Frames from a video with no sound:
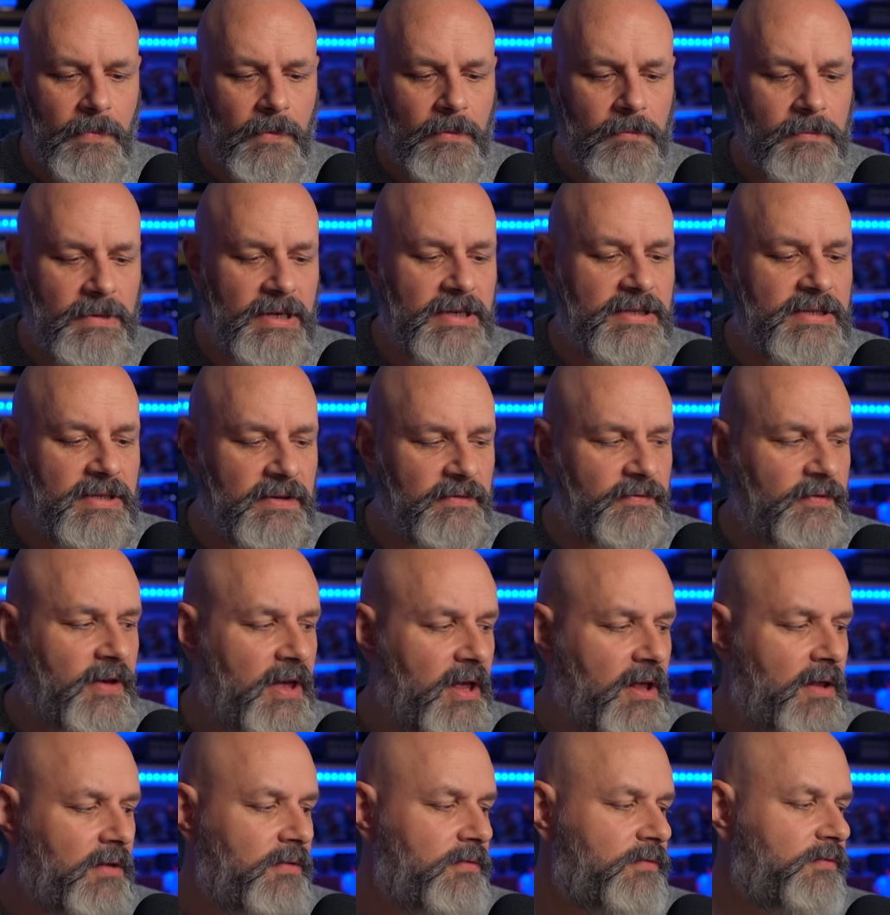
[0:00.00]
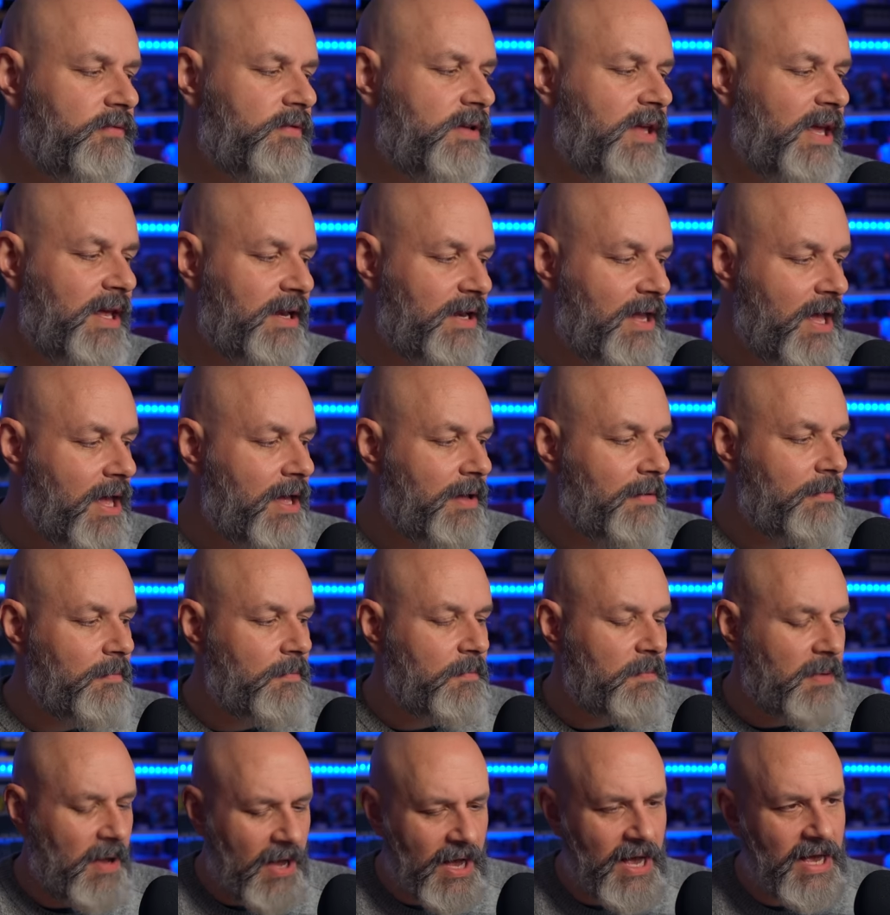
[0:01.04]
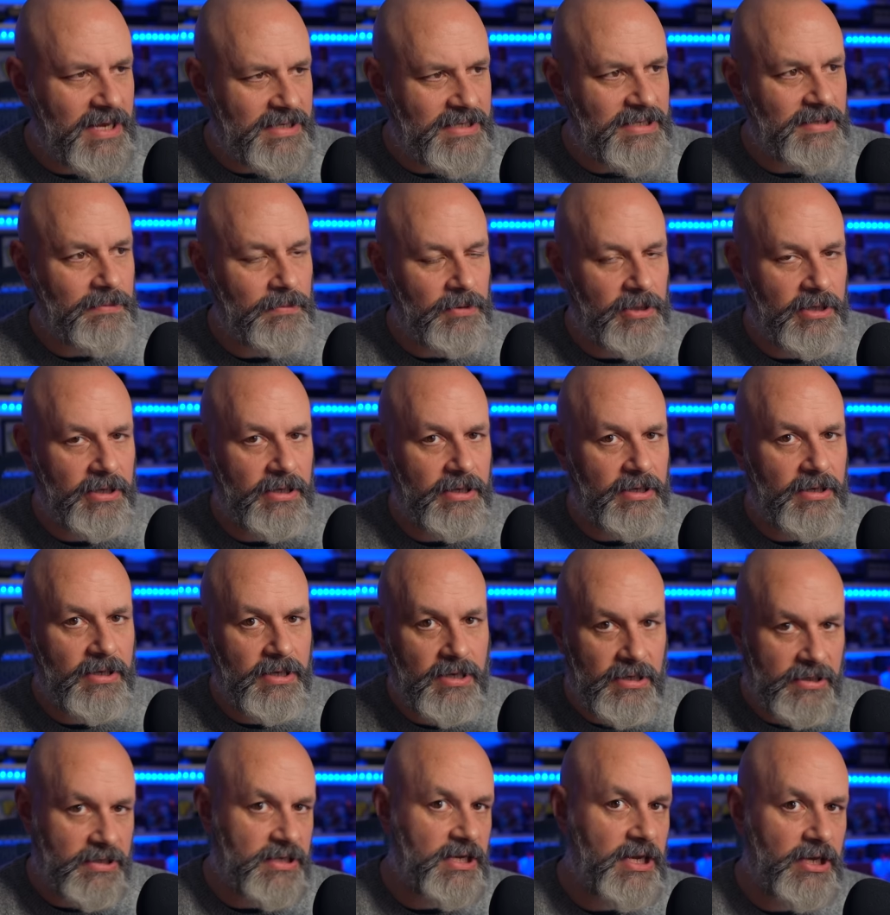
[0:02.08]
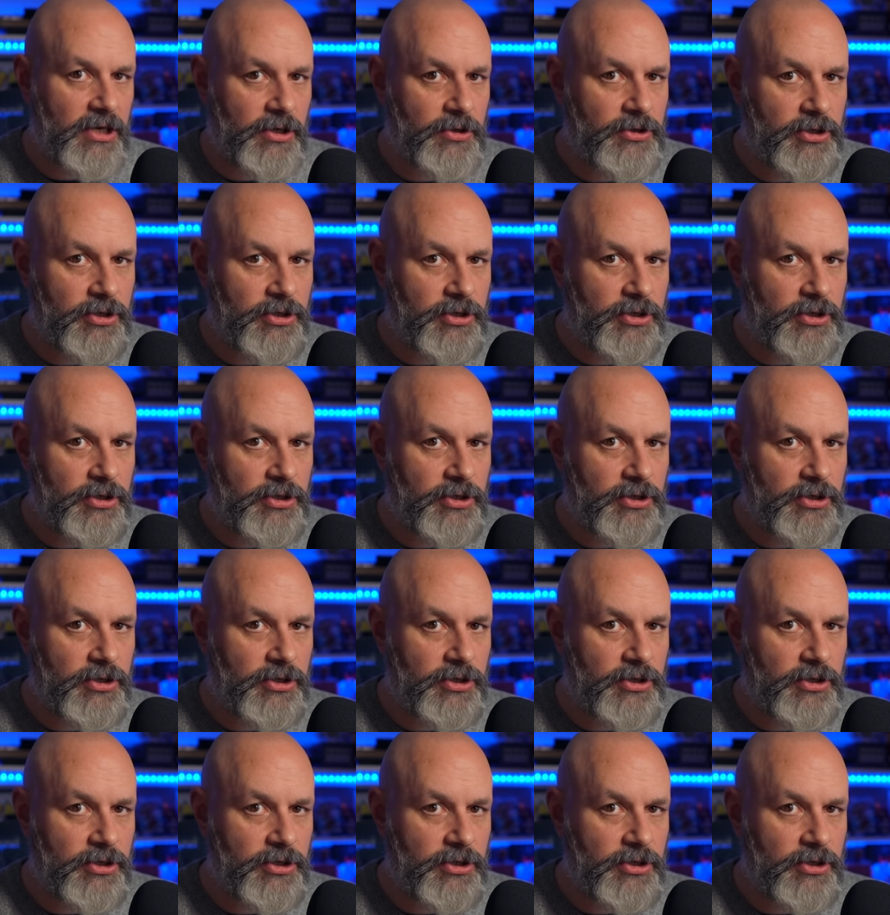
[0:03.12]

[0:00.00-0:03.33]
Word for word: means that Valve cannot possibly continue